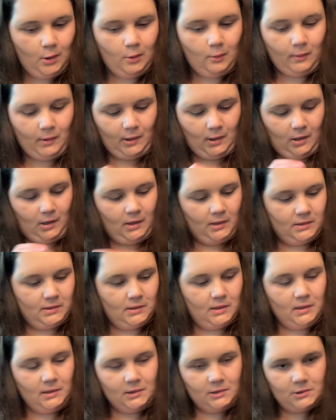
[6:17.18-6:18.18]
we got
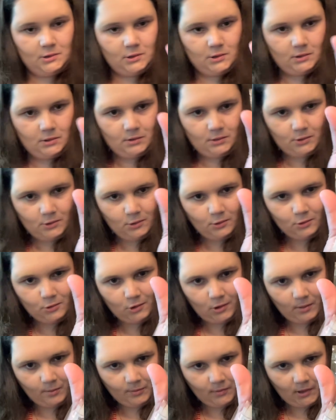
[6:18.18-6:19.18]
this shoe
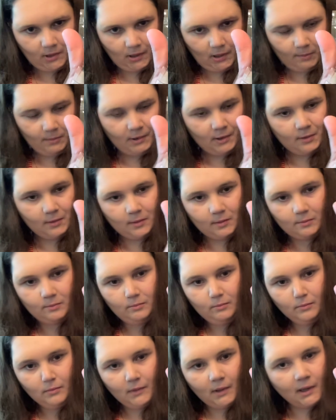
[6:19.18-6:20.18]
charm, hand
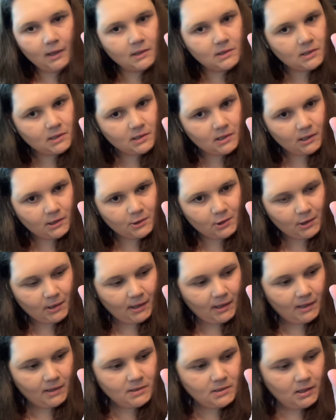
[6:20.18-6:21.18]
sanitizer
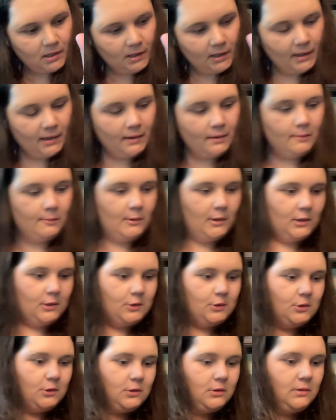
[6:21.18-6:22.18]
case again,
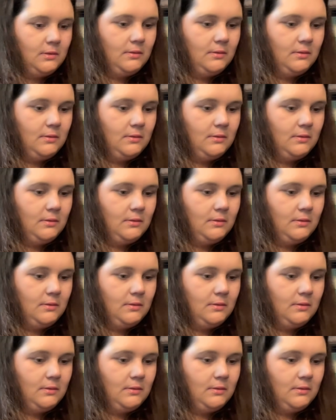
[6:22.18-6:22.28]
which,